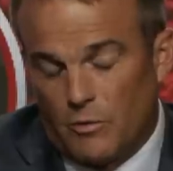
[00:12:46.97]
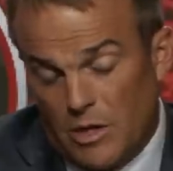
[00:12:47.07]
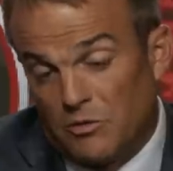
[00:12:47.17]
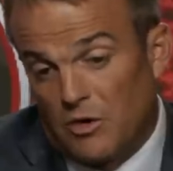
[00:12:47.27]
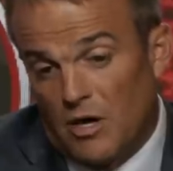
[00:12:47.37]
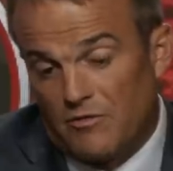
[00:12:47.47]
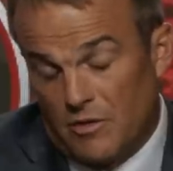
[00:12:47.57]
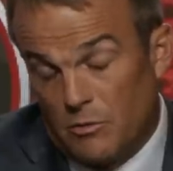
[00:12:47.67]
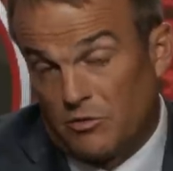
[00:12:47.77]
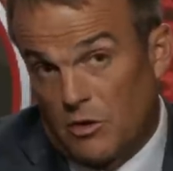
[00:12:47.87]
He was the off.
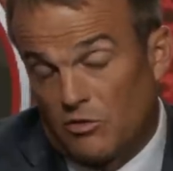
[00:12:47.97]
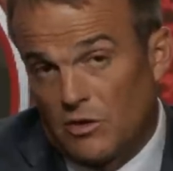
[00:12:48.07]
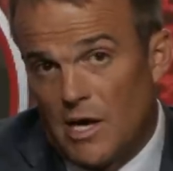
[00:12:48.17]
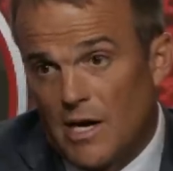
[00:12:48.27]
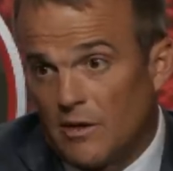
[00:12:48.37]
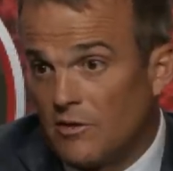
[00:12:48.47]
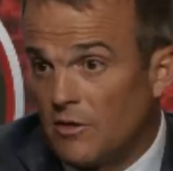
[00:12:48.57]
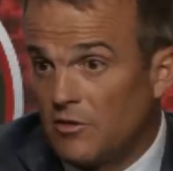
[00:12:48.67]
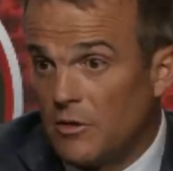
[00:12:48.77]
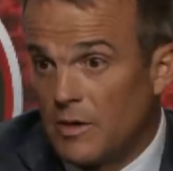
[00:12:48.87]
He was coaching line at
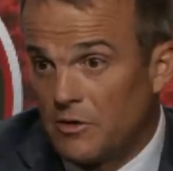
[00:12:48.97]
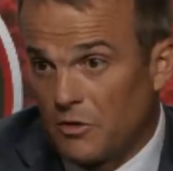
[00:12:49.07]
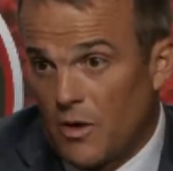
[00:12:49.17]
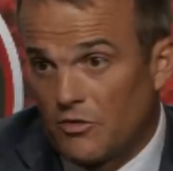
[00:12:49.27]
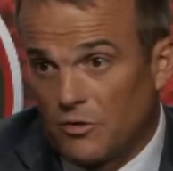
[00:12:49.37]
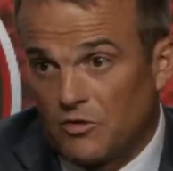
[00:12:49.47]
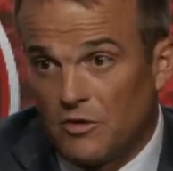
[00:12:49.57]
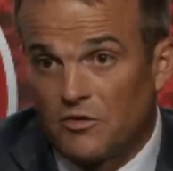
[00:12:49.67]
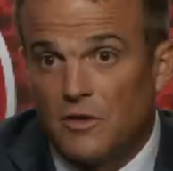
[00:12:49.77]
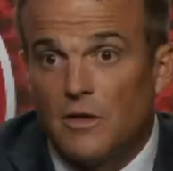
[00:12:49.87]
Tennessee when I was a graduate
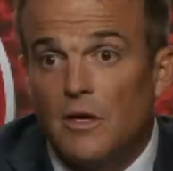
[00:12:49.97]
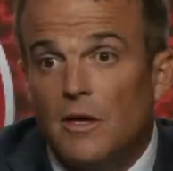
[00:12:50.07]
assistant.